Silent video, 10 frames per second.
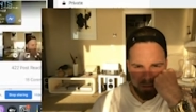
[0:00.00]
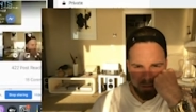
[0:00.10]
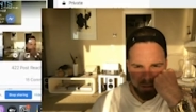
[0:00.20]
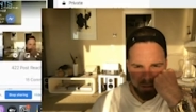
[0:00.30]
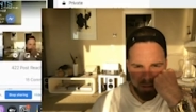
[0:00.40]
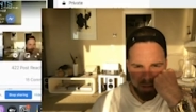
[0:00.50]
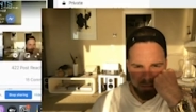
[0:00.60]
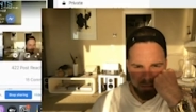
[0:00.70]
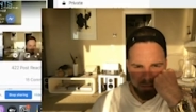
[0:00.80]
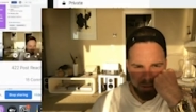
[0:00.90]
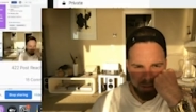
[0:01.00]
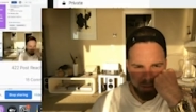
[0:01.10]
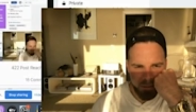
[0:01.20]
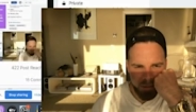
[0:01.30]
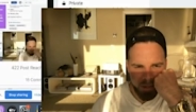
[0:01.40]
All right. Well, I
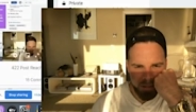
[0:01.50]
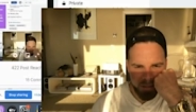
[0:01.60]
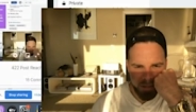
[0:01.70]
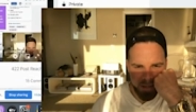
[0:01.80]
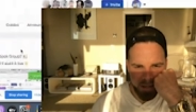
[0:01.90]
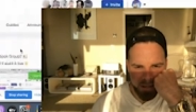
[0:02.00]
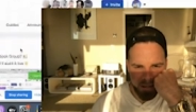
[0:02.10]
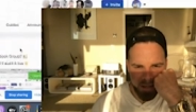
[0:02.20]
think we'll end it there.